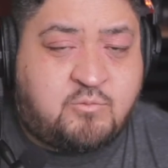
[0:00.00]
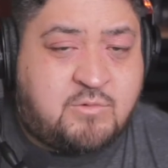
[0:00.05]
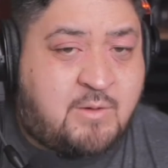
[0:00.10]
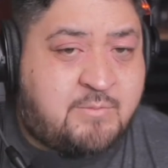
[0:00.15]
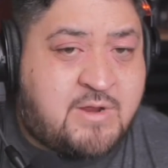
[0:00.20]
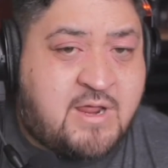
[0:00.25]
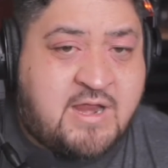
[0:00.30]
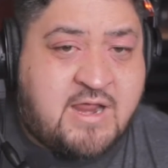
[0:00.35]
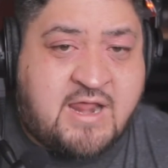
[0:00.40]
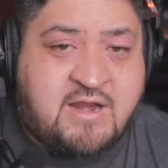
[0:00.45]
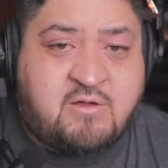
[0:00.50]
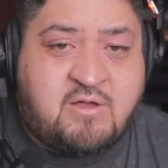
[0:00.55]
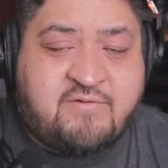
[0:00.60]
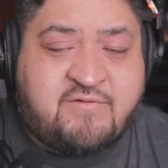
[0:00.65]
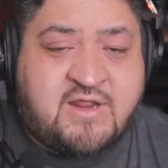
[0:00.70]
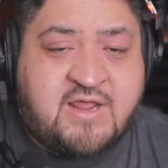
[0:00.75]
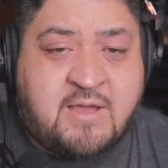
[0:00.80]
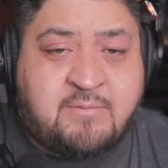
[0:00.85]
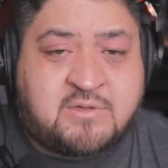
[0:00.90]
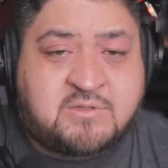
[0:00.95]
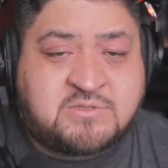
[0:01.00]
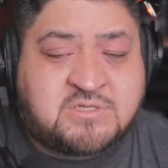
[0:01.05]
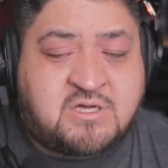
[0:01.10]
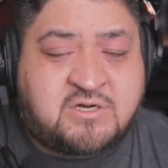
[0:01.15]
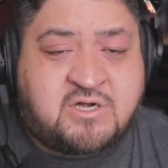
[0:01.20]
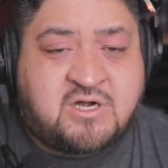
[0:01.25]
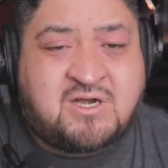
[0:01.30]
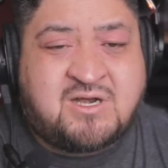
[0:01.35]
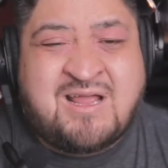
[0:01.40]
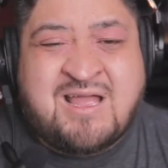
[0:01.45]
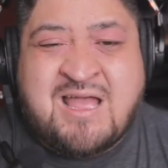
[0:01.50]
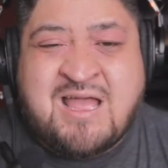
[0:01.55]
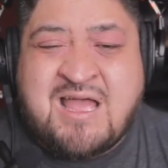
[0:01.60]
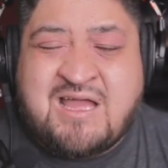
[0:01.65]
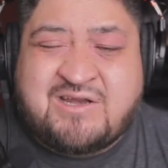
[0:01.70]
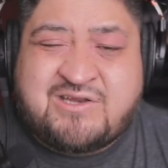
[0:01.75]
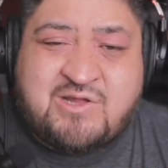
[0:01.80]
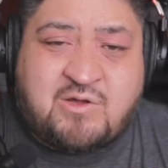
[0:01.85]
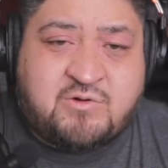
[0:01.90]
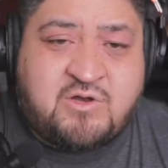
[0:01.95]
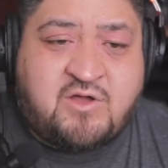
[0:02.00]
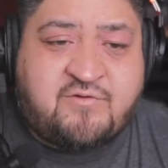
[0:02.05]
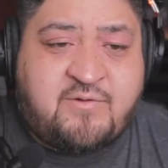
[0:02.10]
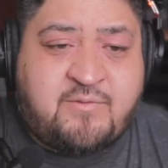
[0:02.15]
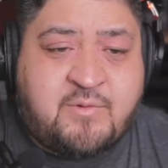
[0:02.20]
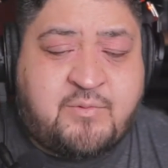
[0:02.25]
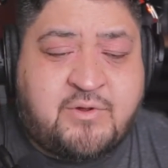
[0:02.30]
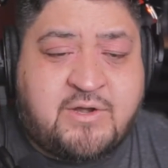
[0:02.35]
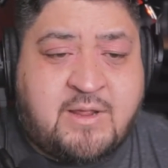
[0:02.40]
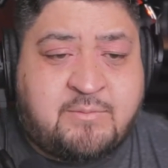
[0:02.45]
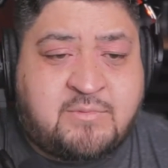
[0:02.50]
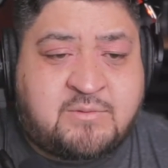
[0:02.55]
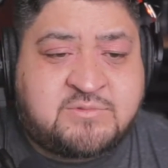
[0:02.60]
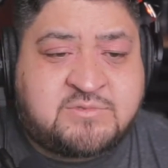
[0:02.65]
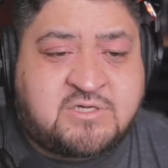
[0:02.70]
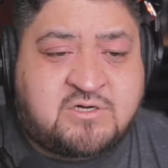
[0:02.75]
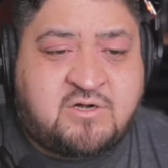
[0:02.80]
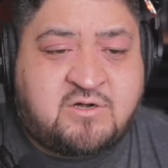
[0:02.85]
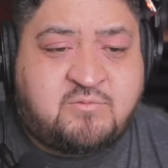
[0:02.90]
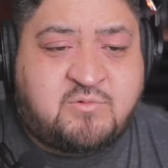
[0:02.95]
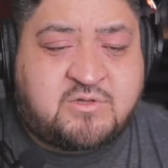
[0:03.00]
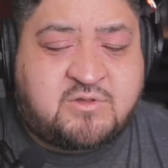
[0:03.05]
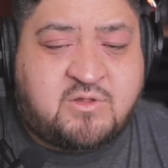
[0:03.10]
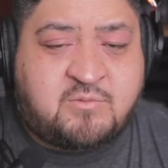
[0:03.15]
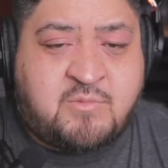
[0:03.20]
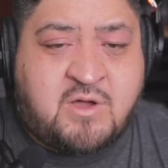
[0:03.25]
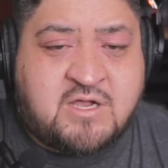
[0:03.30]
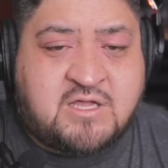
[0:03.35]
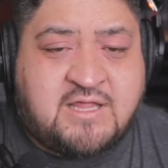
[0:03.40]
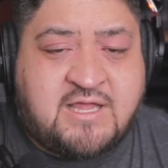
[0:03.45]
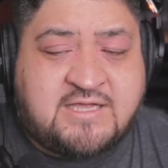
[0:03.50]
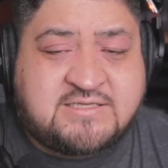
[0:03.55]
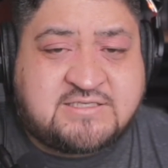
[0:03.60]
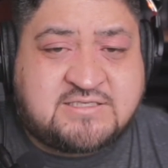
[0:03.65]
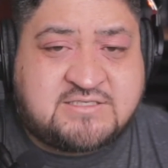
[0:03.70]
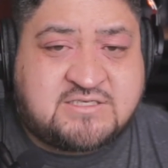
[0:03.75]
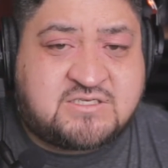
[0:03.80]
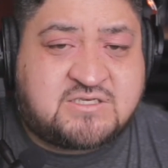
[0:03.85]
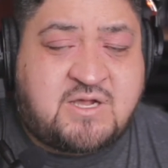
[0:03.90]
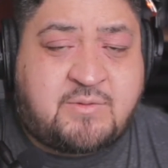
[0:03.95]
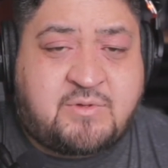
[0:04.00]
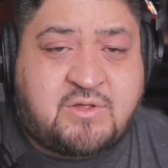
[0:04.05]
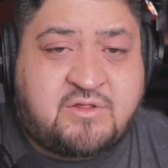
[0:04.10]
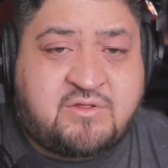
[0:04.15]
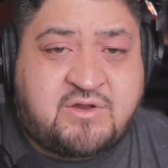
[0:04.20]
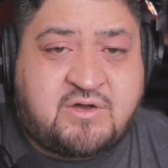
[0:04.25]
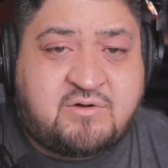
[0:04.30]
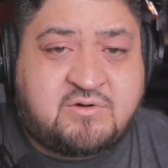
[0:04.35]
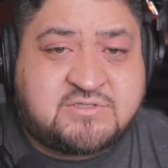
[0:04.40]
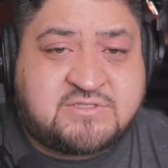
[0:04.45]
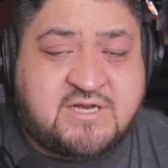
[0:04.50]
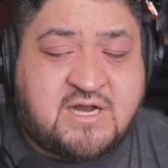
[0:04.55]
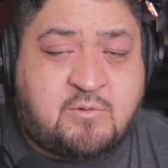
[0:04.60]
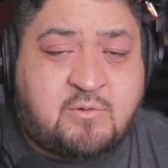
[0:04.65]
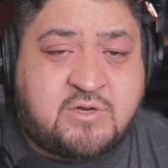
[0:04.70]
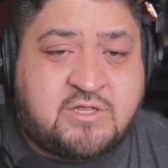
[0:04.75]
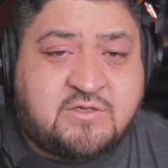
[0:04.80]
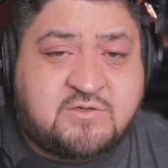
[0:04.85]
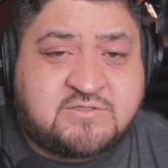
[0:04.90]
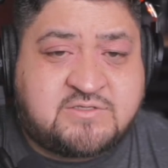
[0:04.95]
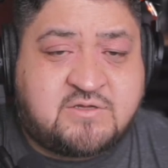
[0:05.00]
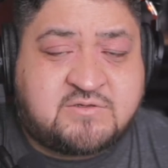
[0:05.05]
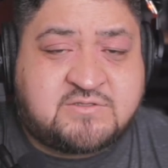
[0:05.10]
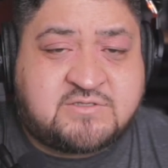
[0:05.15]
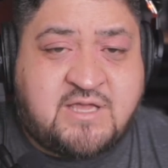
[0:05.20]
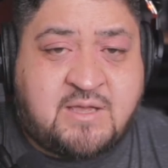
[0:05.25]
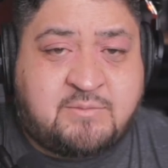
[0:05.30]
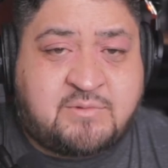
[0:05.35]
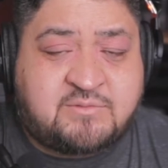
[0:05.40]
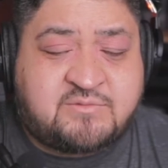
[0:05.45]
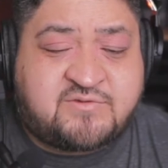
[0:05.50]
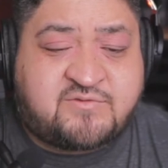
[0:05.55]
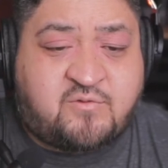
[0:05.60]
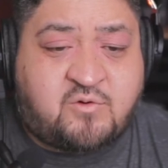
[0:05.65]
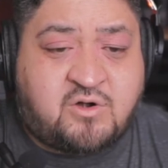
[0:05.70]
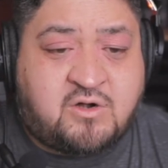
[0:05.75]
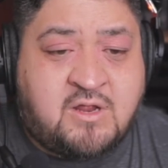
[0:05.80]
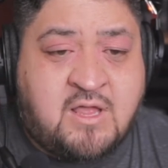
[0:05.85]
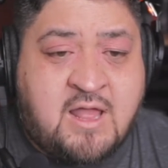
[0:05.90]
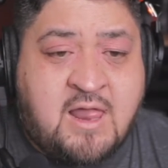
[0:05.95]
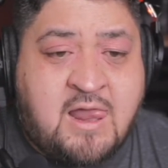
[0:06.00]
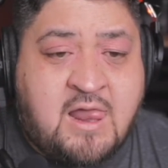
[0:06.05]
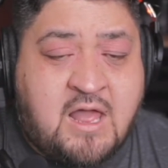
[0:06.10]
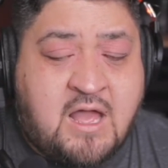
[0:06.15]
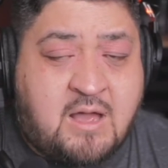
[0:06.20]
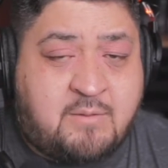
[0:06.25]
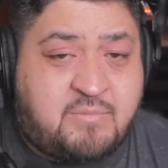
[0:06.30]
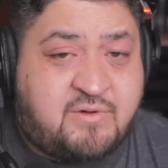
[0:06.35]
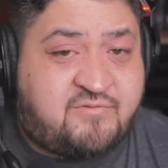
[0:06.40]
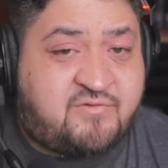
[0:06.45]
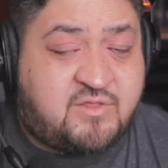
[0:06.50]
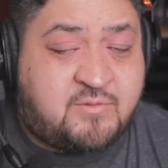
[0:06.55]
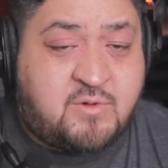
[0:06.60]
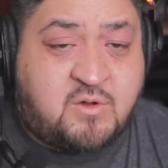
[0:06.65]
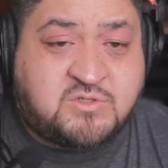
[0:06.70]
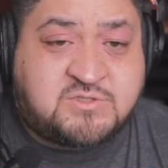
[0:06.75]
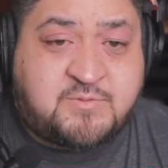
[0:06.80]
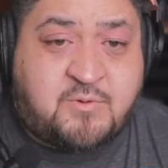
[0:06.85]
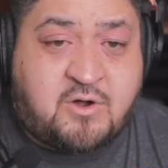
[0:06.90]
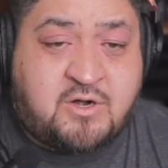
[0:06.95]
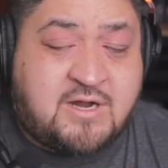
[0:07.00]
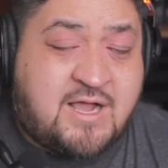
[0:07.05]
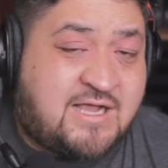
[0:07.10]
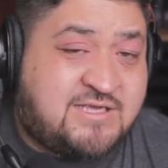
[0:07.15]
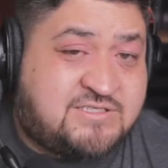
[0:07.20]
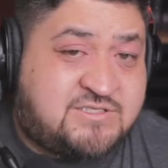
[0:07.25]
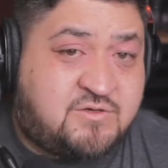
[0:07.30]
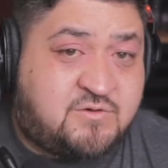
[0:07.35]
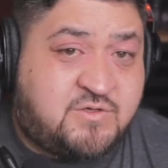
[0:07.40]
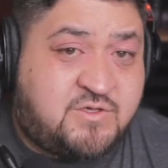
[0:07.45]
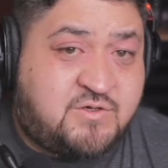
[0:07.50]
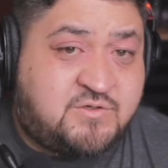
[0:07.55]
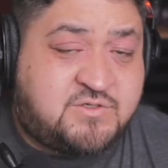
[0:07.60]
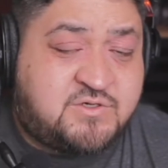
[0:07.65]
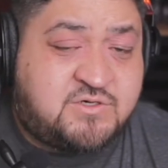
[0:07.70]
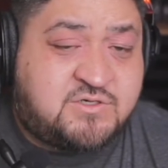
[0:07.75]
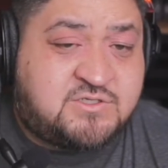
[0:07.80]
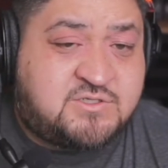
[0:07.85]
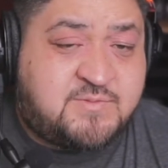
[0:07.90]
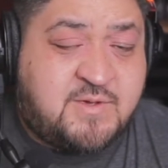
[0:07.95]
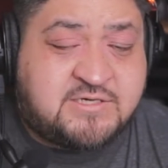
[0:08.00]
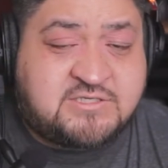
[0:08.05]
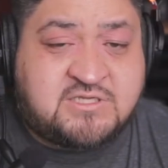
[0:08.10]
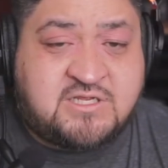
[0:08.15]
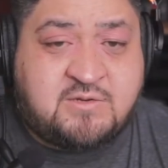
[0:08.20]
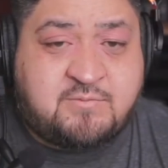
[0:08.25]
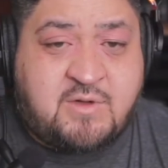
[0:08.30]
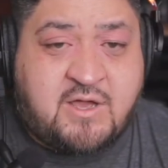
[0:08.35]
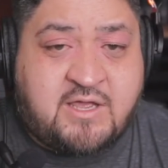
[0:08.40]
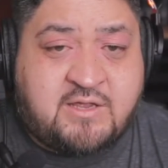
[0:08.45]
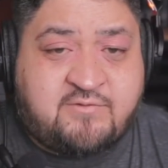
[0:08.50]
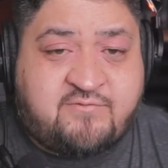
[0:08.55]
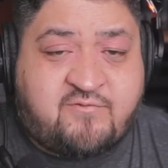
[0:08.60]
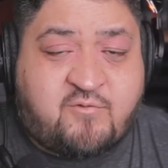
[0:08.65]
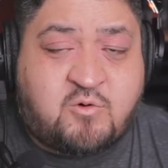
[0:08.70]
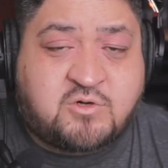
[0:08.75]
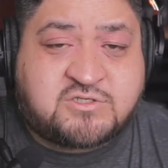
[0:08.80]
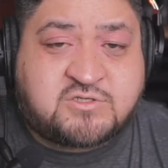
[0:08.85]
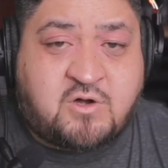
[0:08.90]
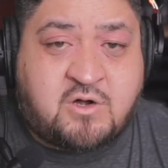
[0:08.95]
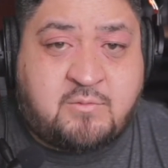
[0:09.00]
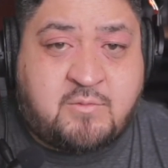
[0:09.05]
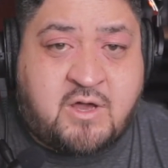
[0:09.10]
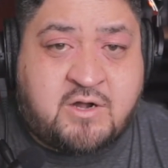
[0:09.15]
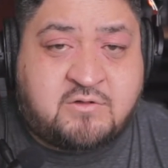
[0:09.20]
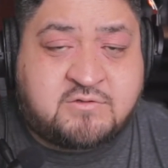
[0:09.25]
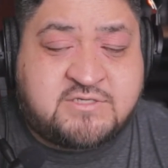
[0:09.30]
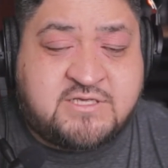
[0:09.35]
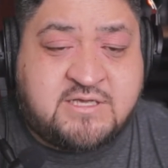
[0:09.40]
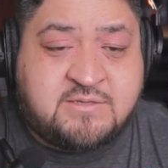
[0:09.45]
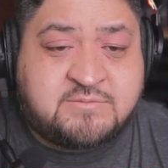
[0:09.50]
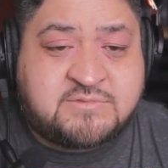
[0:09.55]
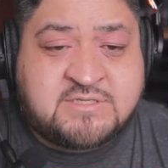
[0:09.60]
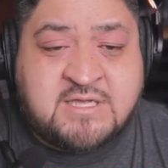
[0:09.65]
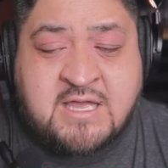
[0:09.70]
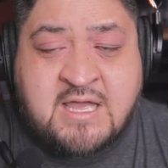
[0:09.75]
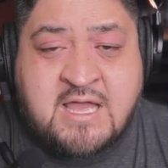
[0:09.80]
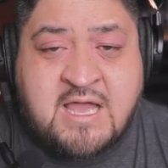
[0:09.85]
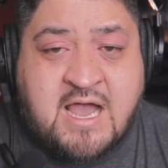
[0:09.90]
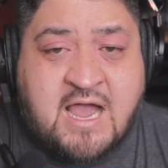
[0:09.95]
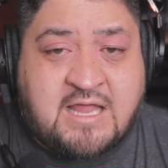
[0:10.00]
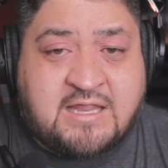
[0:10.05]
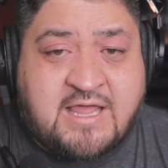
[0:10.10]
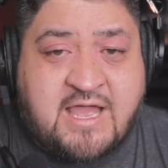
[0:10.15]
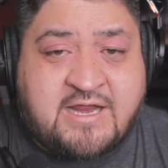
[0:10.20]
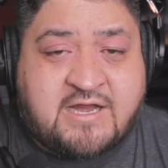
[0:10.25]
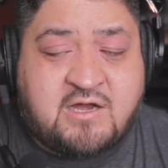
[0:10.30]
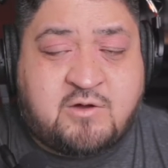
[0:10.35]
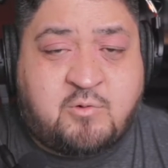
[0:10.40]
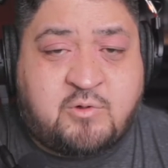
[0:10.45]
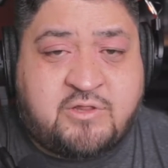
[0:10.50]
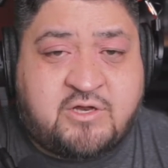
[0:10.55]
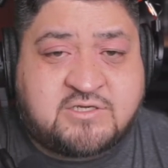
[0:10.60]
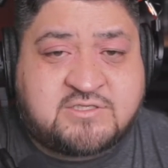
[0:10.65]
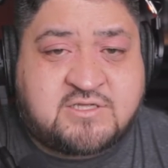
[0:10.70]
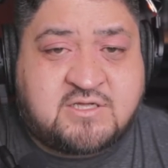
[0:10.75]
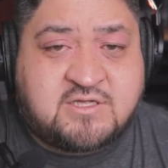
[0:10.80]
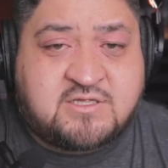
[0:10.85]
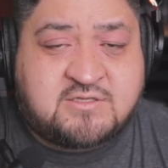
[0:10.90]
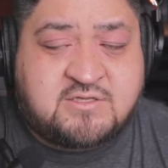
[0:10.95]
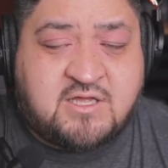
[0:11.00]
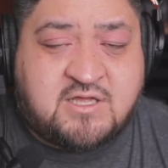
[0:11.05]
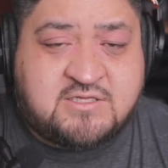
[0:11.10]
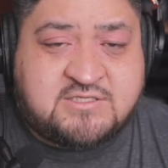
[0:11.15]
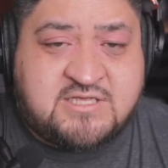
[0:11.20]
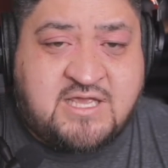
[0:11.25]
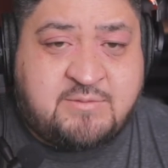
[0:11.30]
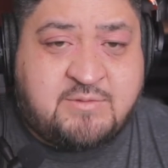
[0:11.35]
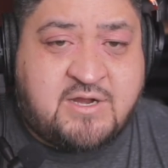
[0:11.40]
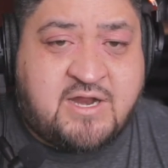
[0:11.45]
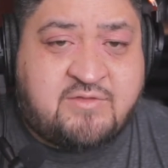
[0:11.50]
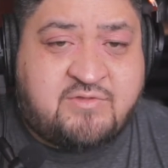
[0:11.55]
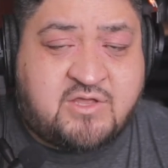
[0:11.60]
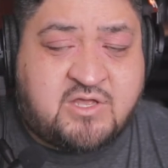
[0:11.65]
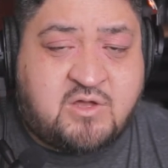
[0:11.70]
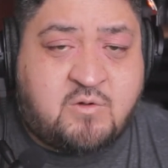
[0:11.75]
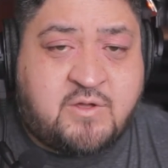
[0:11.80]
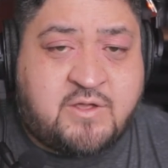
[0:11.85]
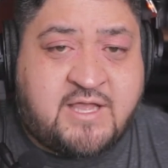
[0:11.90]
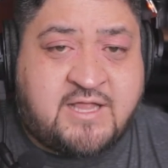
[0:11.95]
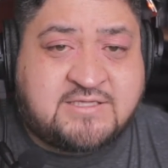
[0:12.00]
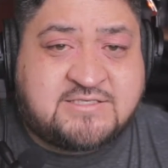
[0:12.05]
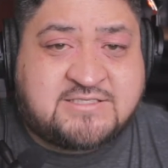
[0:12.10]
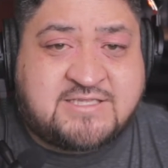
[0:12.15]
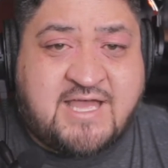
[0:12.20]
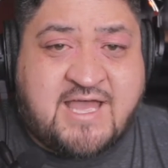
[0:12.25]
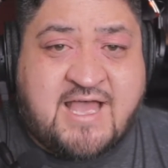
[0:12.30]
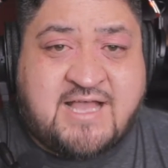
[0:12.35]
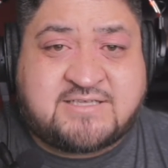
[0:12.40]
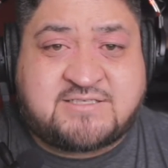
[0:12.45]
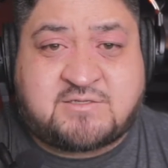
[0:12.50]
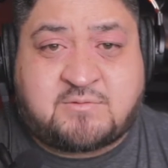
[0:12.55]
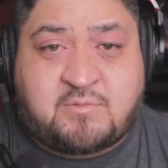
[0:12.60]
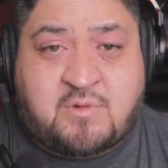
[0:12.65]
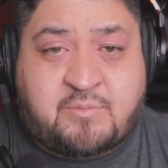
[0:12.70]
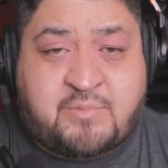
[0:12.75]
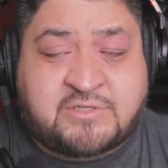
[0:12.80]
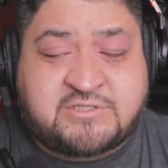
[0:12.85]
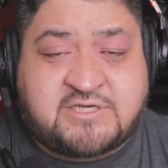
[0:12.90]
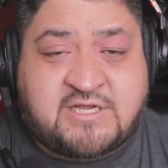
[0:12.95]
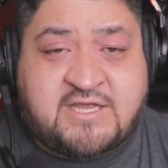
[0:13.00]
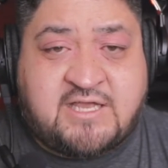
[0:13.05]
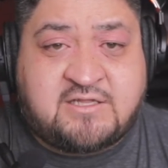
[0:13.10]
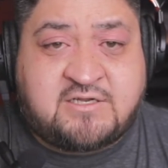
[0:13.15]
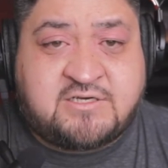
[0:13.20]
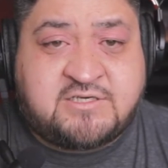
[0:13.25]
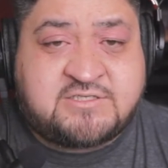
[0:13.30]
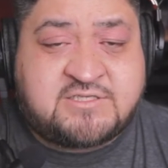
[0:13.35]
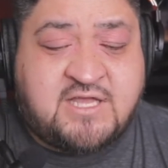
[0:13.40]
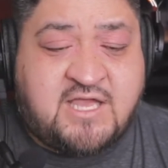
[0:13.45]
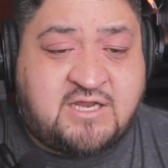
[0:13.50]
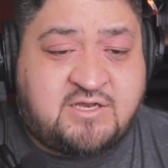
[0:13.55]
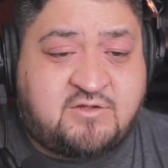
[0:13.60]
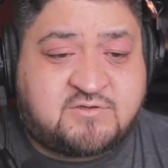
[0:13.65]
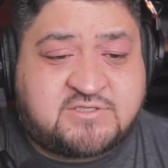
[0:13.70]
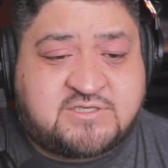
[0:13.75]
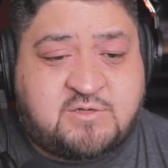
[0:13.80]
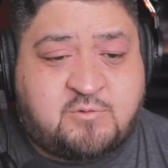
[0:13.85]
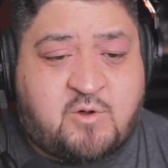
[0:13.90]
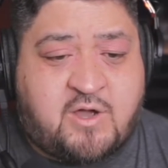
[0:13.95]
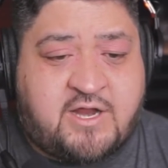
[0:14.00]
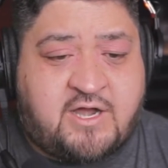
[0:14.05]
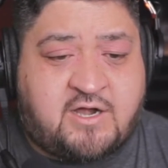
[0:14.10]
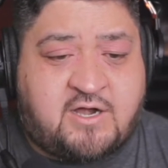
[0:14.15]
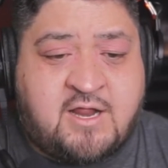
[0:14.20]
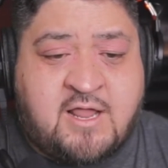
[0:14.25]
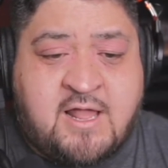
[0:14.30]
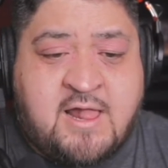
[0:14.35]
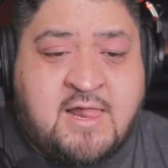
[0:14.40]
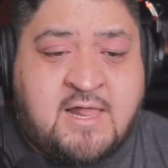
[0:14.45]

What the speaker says: I don't have any emblems on her. Don't know if I'm gonna put emblems on her with the monk class, because there's a couple other heroes that I want to use those emblems for. But for the most part, I still use her, especially in my 4-star mono teams. I like her when there's a team that I have to go against that has a bunch of healers, and you'll see why here.